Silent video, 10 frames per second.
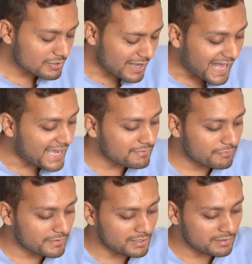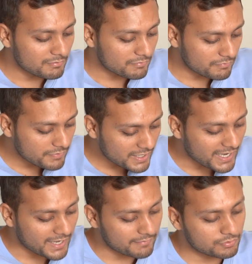So I feel we
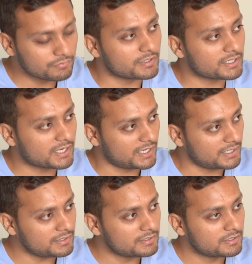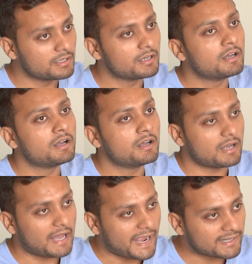have to work hard
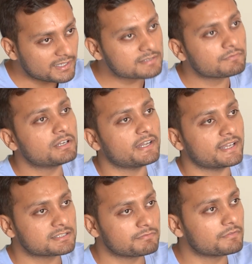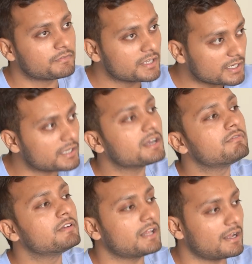at least for next 50 year India
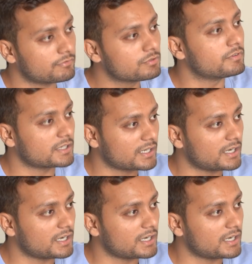will have to work